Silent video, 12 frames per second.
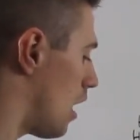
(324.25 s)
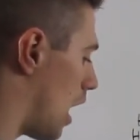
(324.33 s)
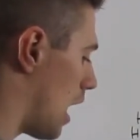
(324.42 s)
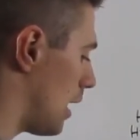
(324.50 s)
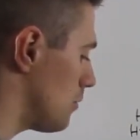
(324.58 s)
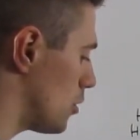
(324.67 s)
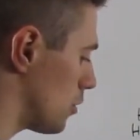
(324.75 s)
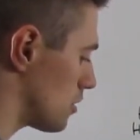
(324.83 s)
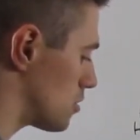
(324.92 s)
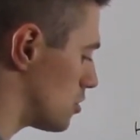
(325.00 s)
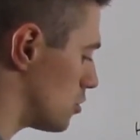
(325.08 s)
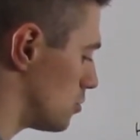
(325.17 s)
I'm going
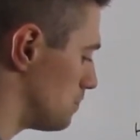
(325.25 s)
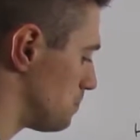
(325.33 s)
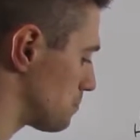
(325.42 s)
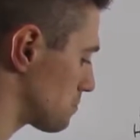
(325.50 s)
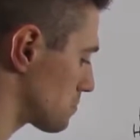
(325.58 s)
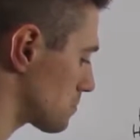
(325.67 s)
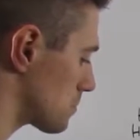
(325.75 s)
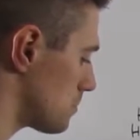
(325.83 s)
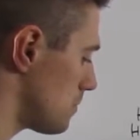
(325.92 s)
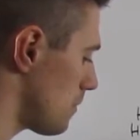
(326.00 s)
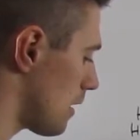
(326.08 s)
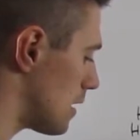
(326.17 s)
to
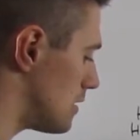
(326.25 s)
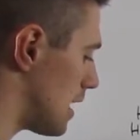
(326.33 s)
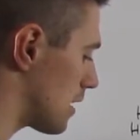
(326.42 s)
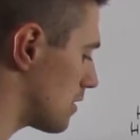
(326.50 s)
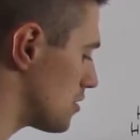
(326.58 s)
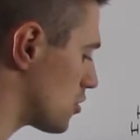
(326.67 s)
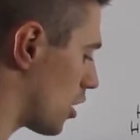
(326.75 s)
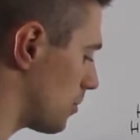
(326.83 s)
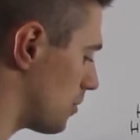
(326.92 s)
take this carbon